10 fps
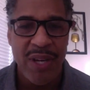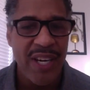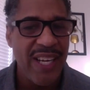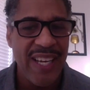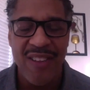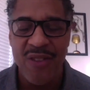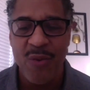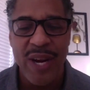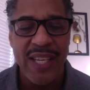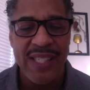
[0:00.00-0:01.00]
put any
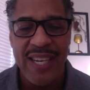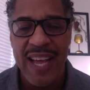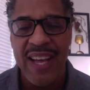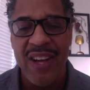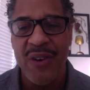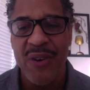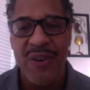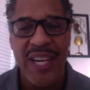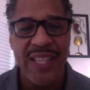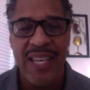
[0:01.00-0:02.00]
other race down
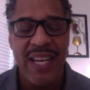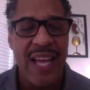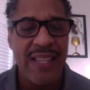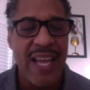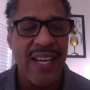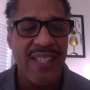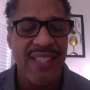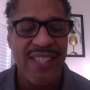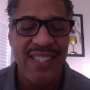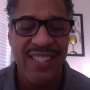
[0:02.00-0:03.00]
or anything like that.
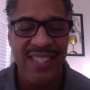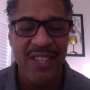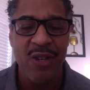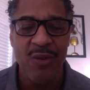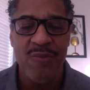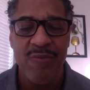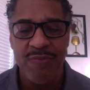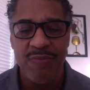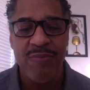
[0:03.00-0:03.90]
It's just, you know,